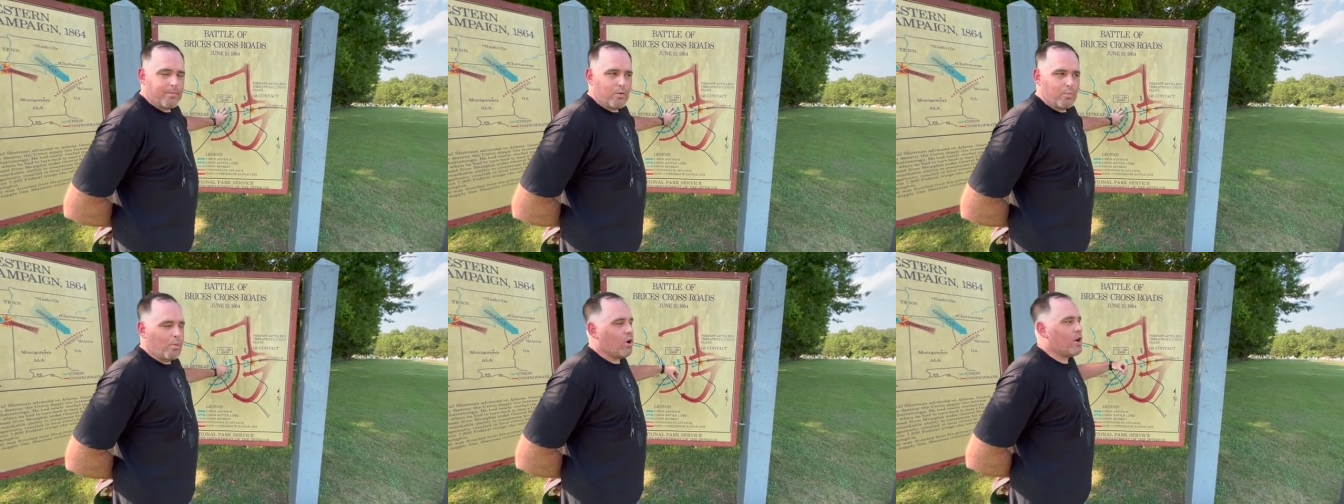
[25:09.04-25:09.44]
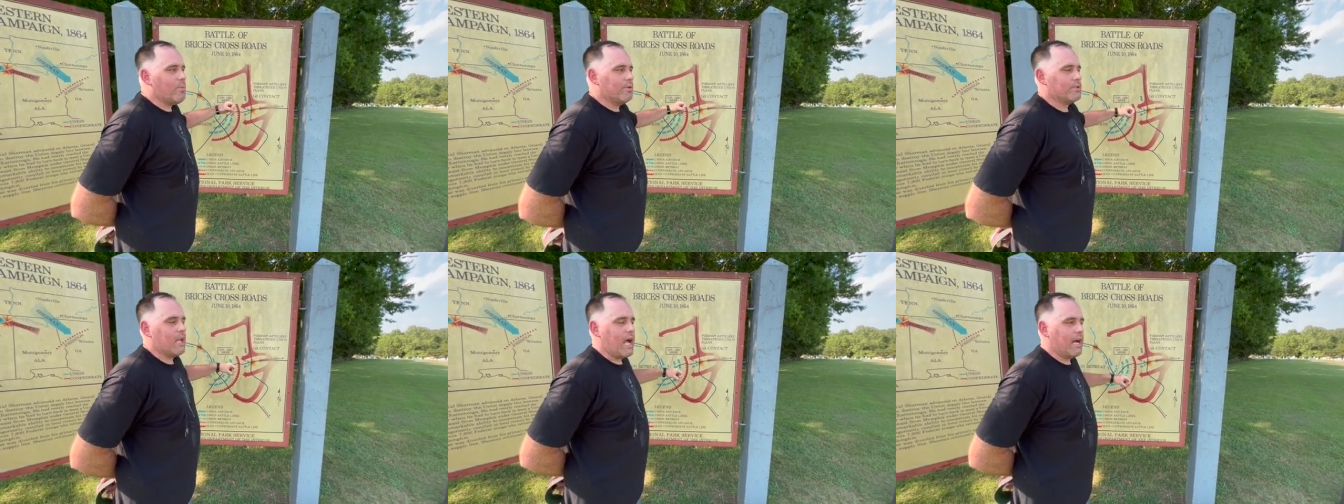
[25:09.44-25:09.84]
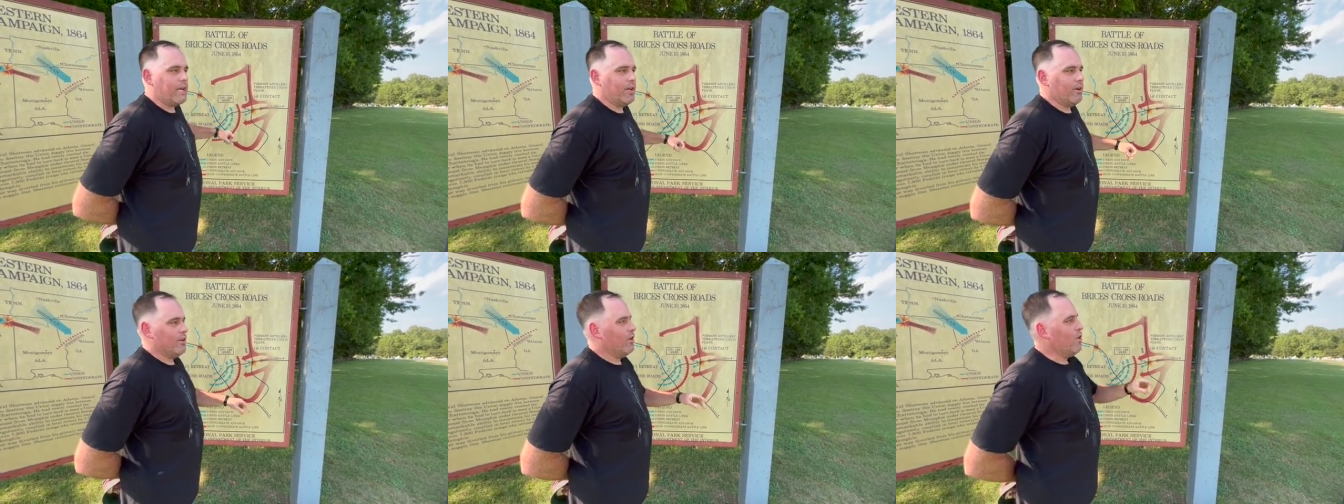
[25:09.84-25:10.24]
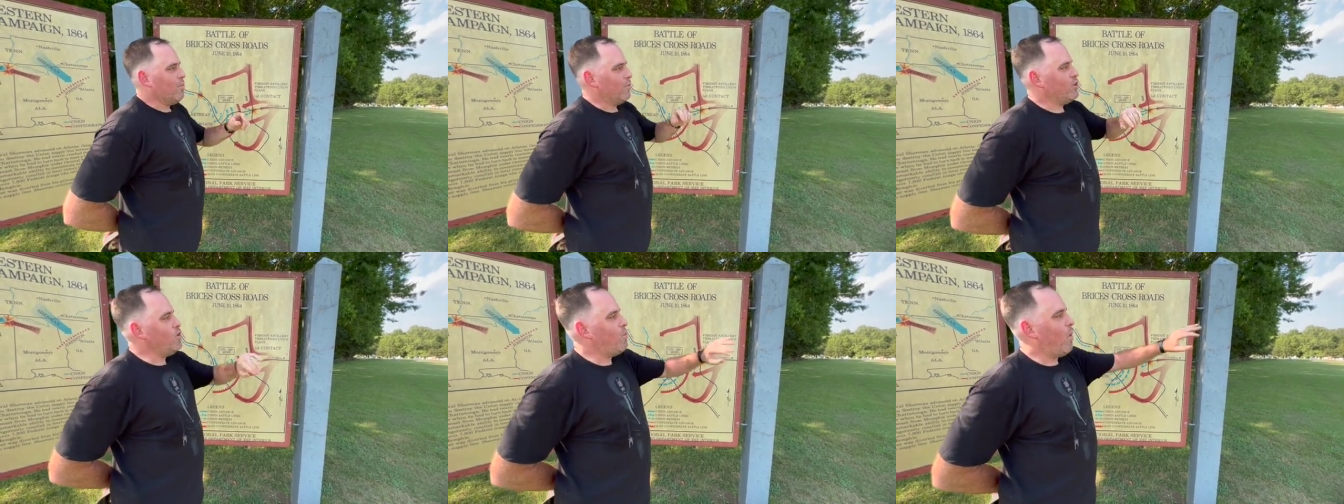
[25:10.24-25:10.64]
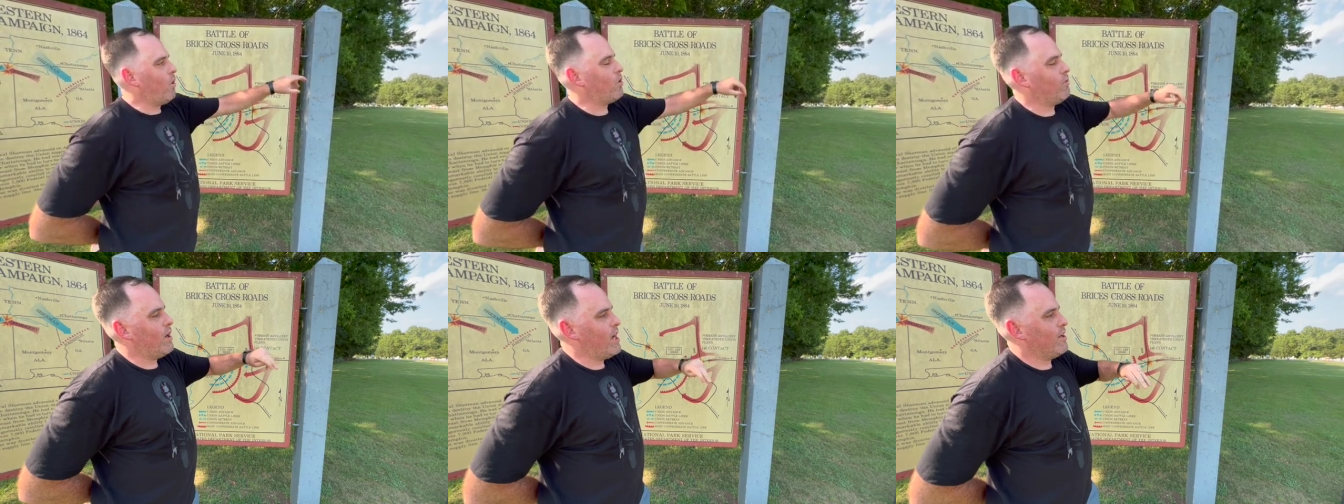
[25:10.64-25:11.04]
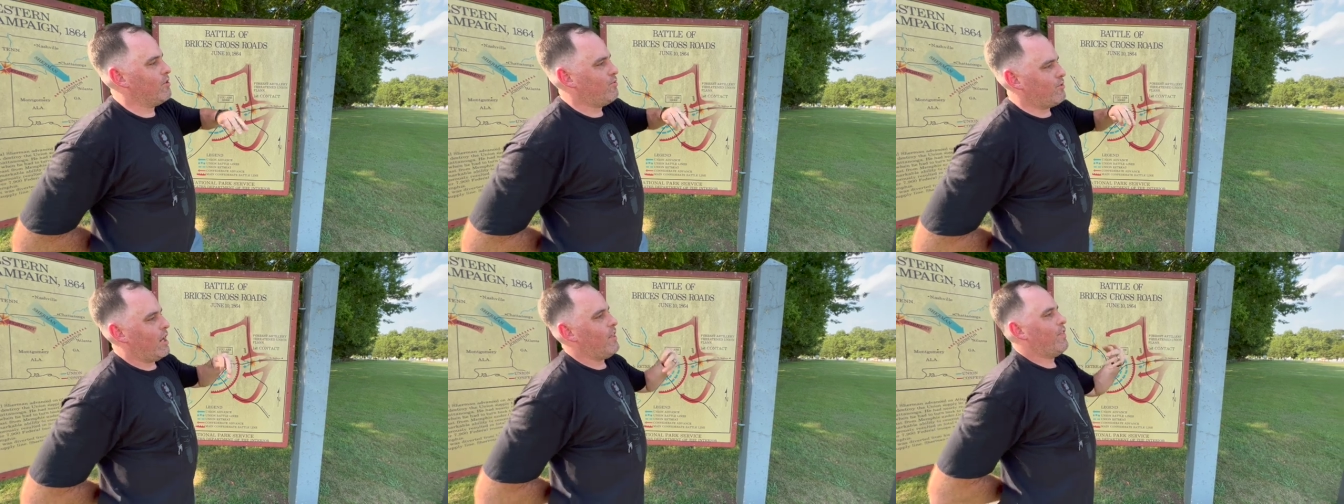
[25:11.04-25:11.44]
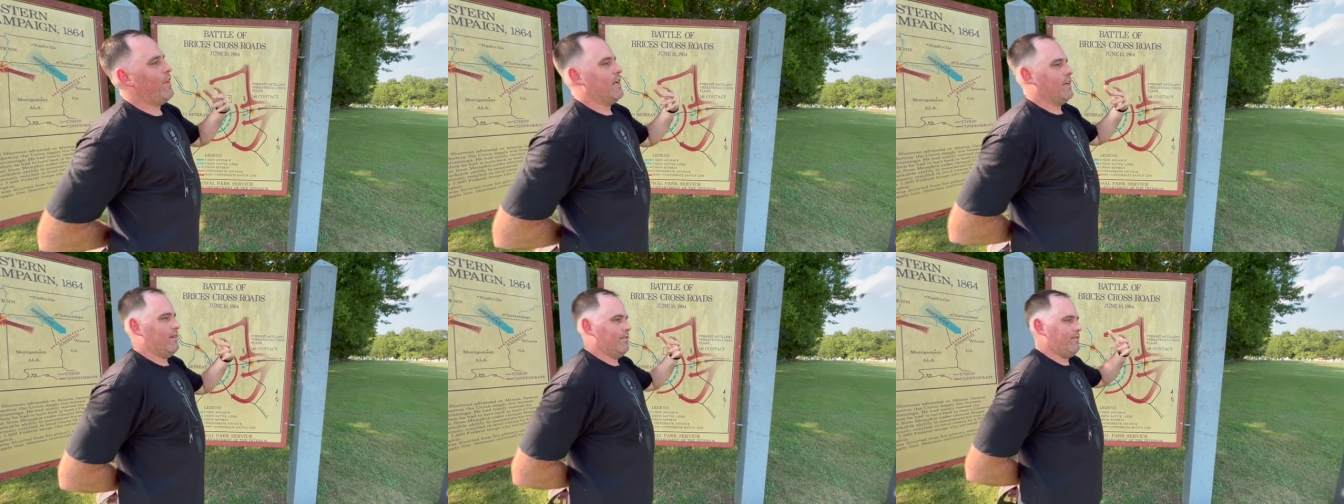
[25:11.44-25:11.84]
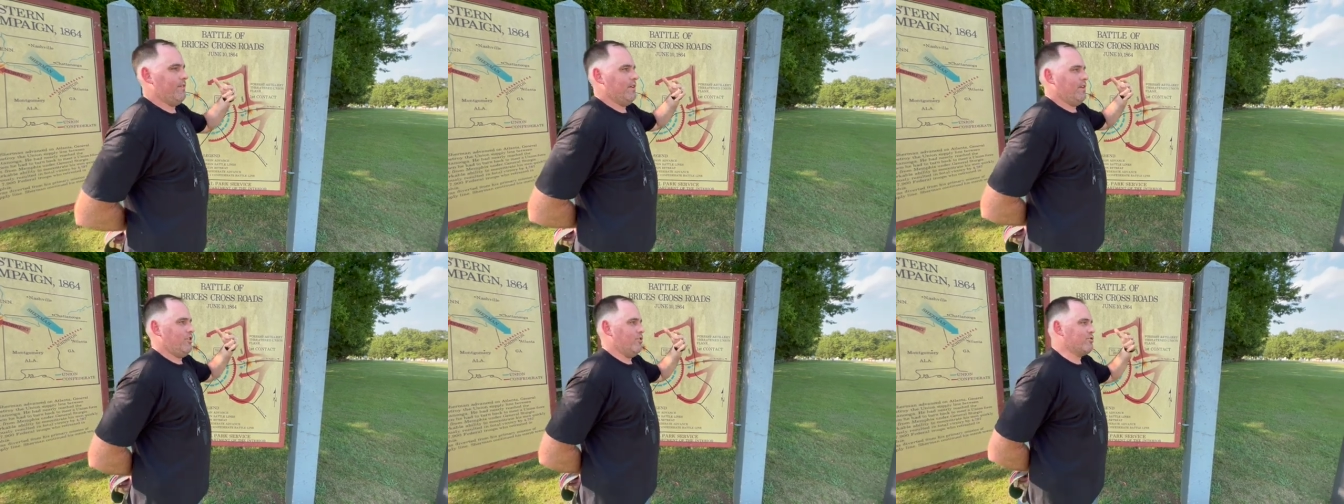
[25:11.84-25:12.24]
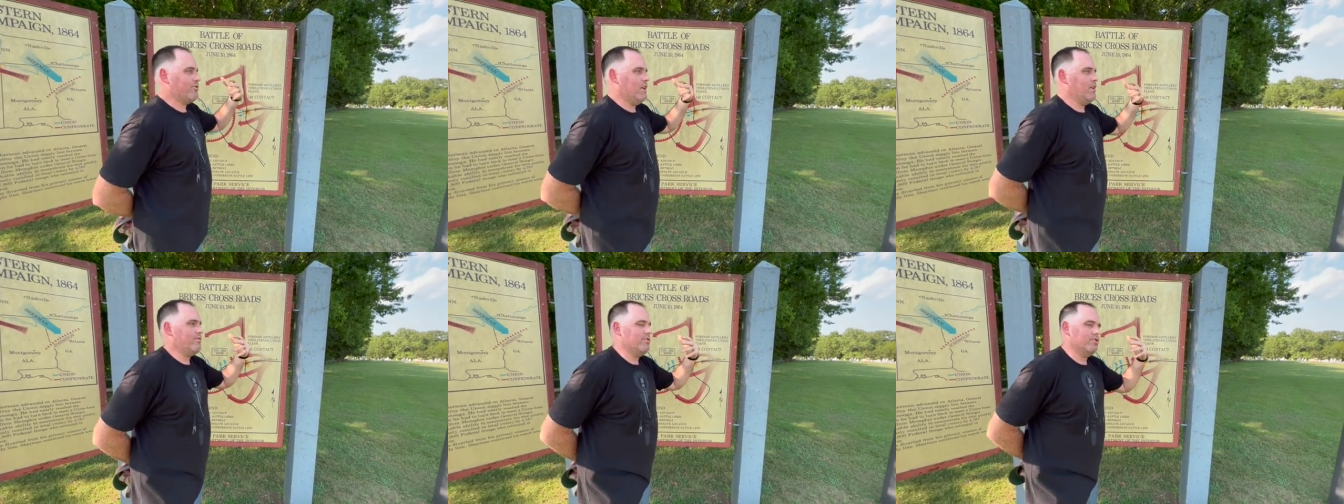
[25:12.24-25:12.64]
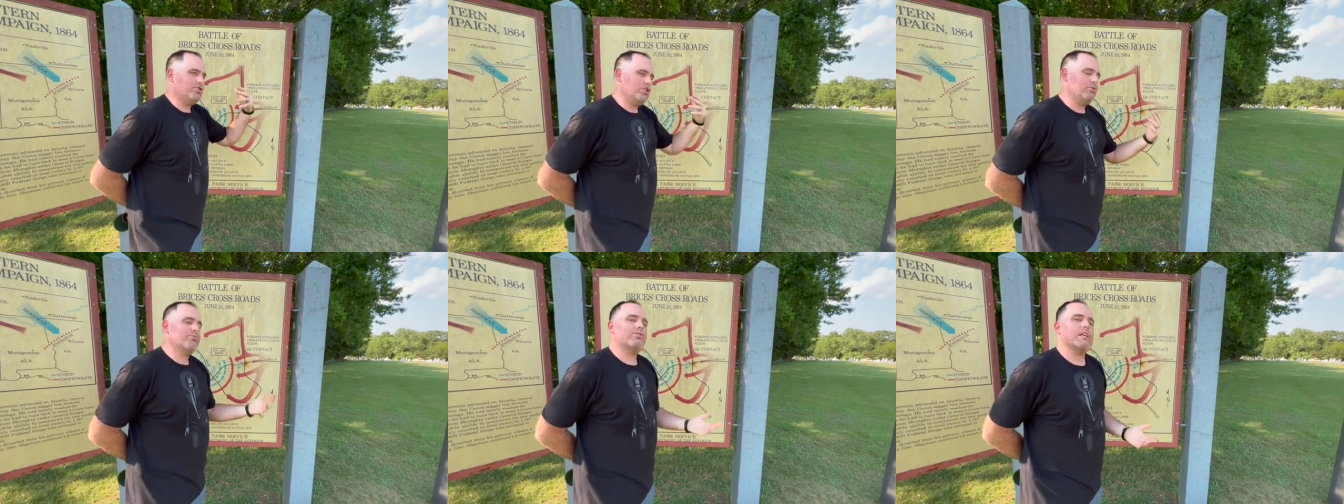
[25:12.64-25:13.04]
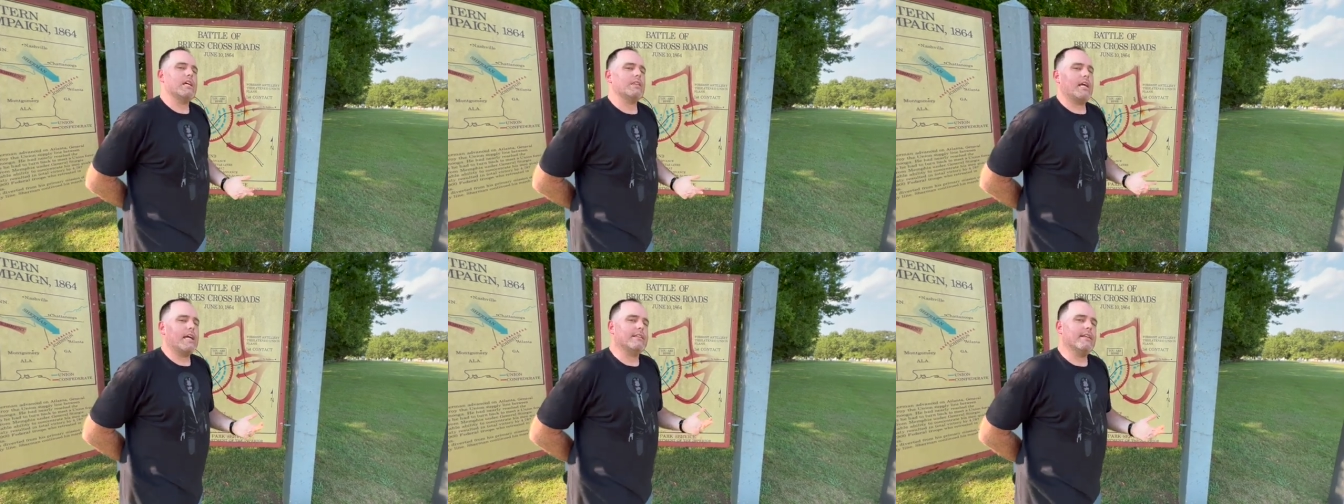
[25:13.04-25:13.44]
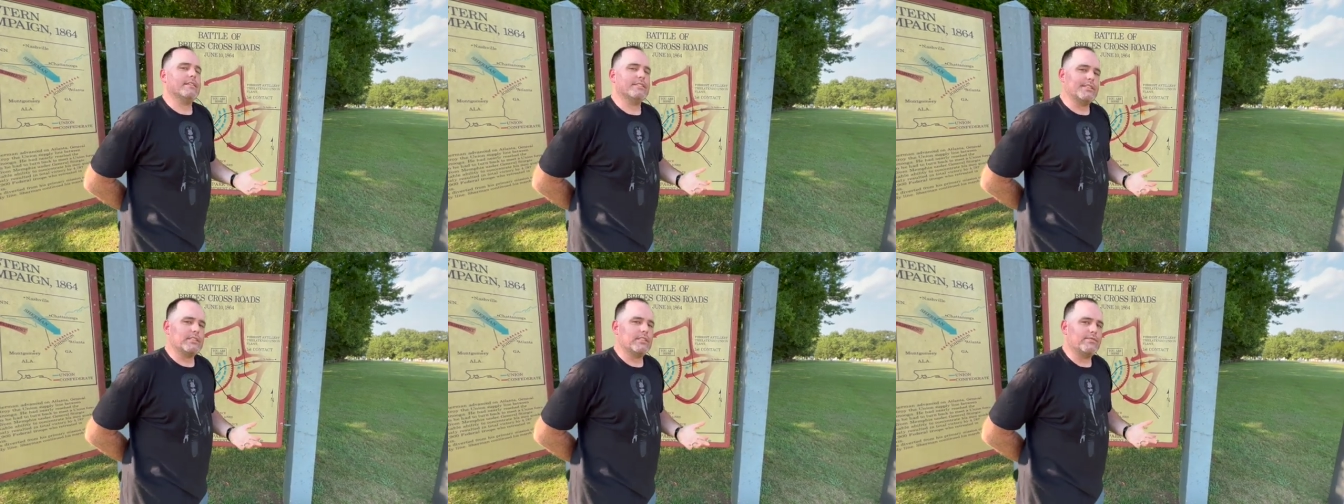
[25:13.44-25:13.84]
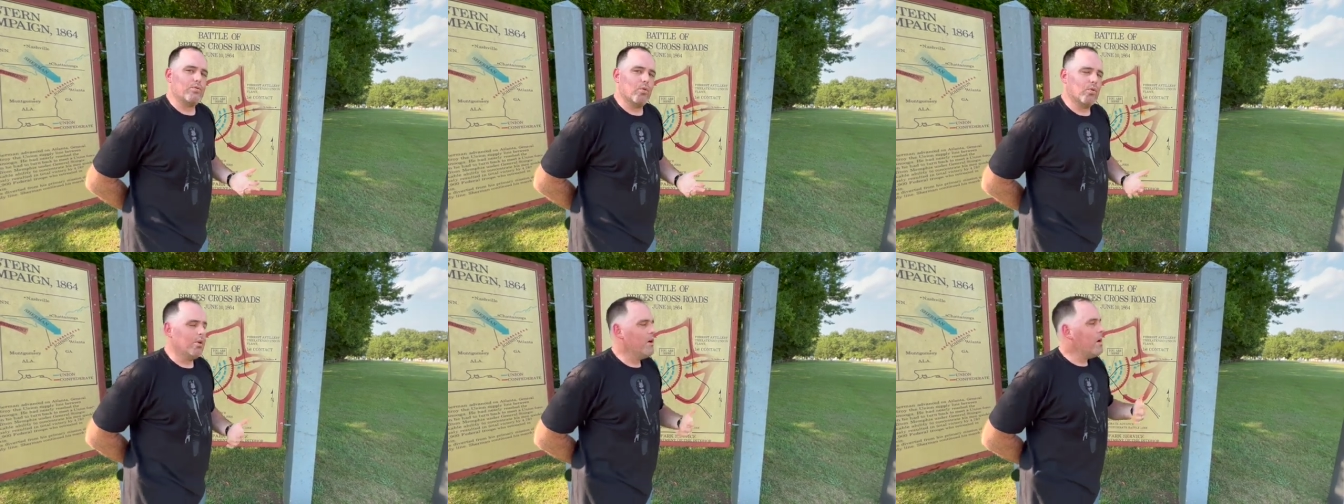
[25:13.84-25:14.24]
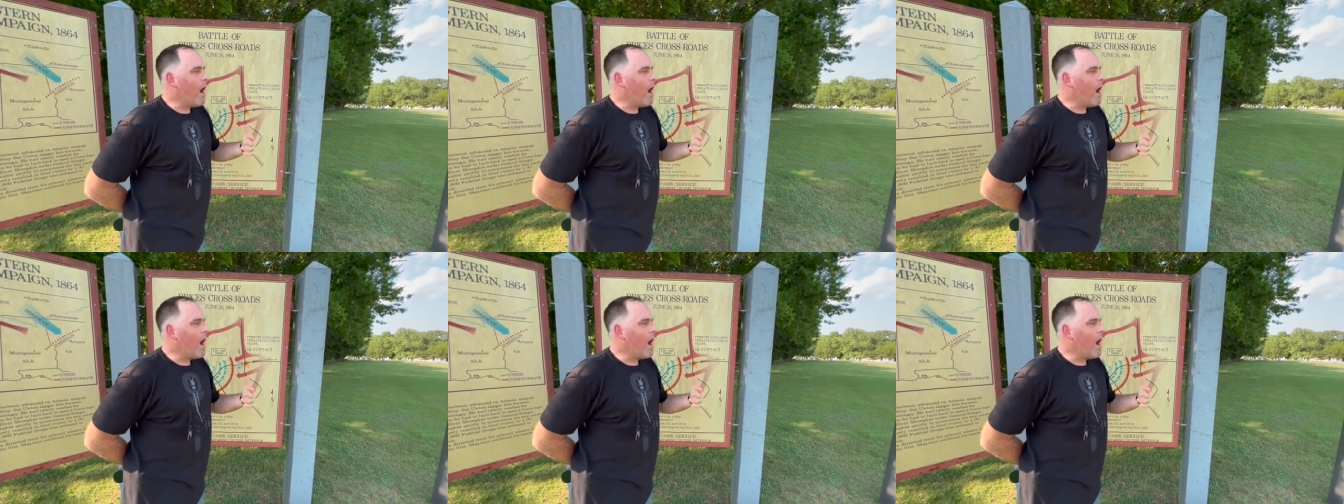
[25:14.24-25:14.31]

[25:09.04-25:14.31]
what it was like here. When you walk around, try to think of yourself in June 10th, 1864.